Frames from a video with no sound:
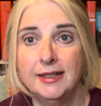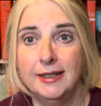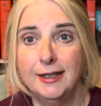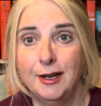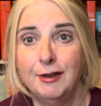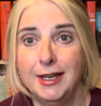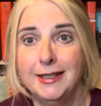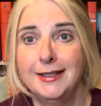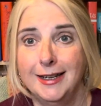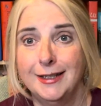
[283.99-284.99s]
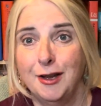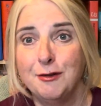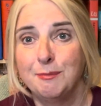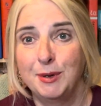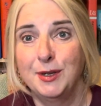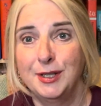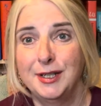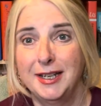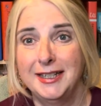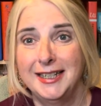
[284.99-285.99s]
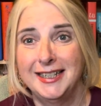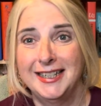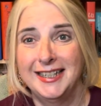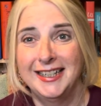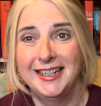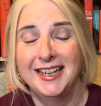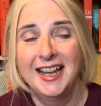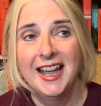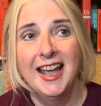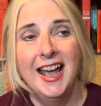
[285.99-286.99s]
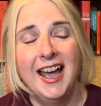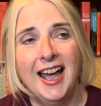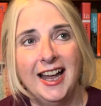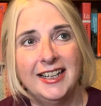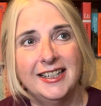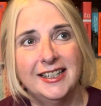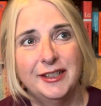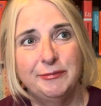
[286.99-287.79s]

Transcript: you know, his own personal identity. And